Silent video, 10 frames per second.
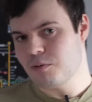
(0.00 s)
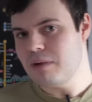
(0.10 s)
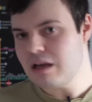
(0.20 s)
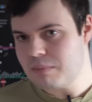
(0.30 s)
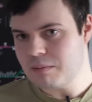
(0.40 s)
for
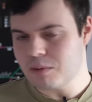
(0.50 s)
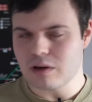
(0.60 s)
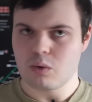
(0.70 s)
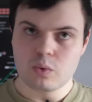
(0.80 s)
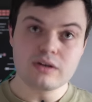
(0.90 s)
many people,
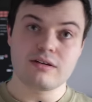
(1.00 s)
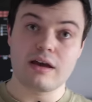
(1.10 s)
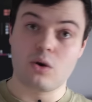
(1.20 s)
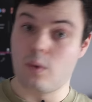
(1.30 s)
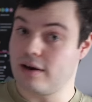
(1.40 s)
it wouldn't
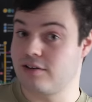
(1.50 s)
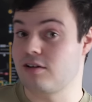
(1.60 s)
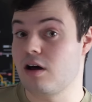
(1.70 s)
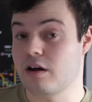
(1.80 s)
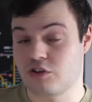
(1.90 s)
take quite as
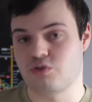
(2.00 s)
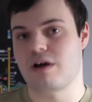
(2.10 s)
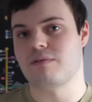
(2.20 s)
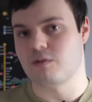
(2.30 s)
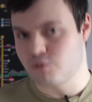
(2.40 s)
long as
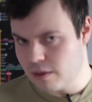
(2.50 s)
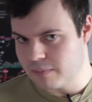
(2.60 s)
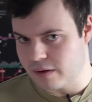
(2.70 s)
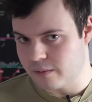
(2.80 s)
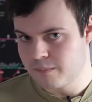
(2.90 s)
driving from
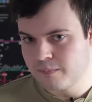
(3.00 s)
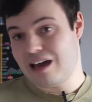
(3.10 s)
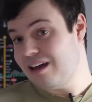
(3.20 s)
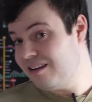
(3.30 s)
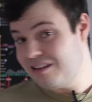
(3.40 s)
there.
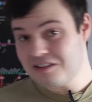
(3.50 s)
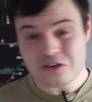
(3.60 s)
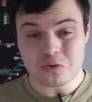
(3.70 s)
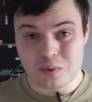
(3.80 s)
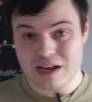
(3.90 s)
And this
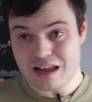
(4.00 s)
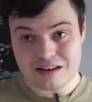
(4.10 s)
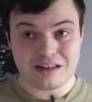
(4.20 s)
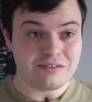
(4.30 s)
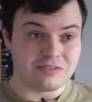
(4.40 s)
is the
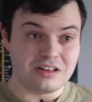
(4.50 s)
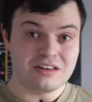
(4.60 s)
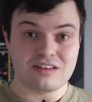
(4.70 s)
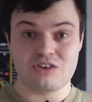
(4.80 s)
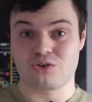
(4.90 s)
reality of
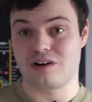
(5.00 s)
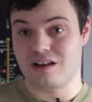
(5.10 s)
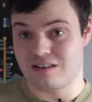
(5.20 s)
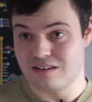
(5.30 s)
decentralized